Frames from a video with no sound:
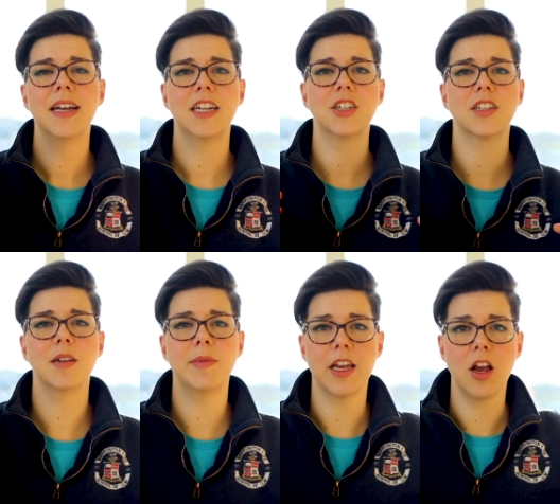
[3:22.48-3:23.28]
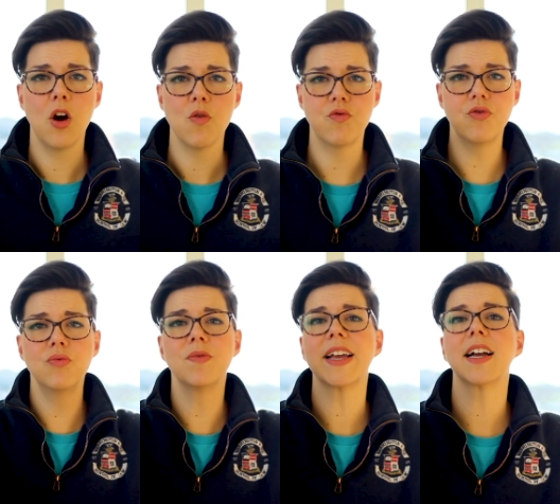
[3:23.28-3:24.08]
It's just going to be like,
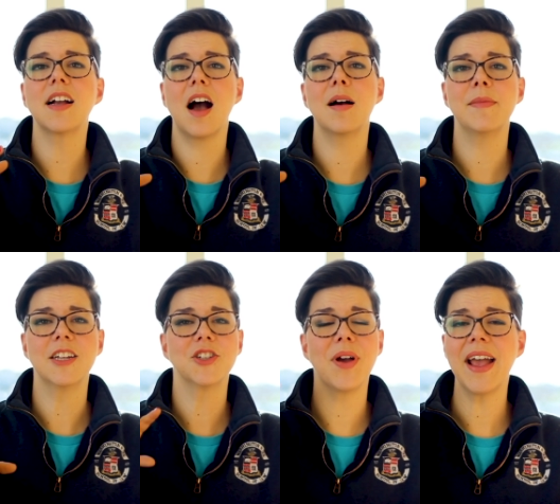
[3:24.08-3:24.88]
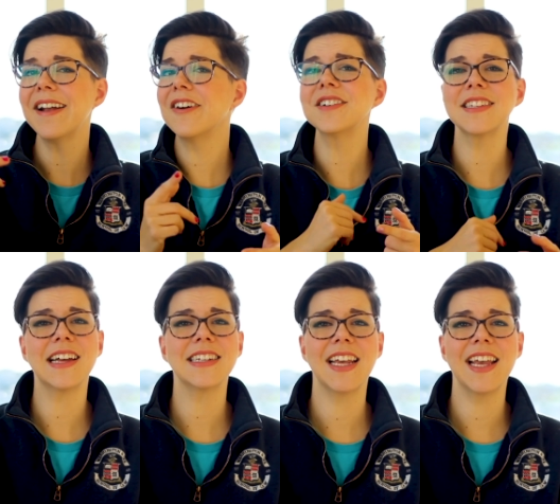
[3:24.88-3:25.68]
whoom, like a comet. So hang on to
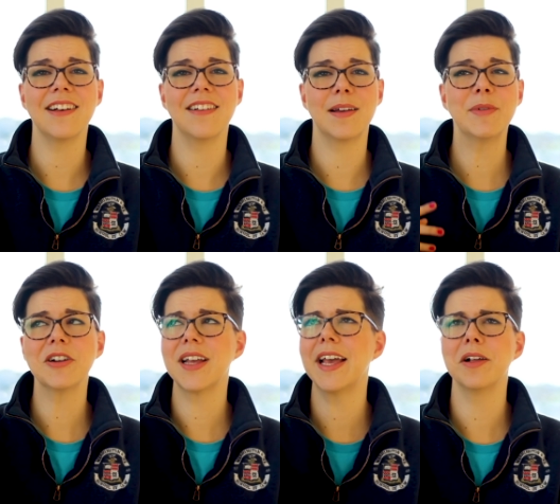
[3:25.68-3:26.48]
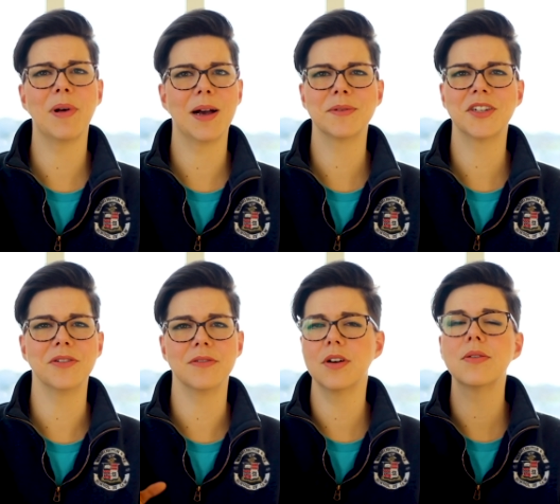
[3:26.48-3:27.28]
that tail. I'm hearing Hale-Bopp too.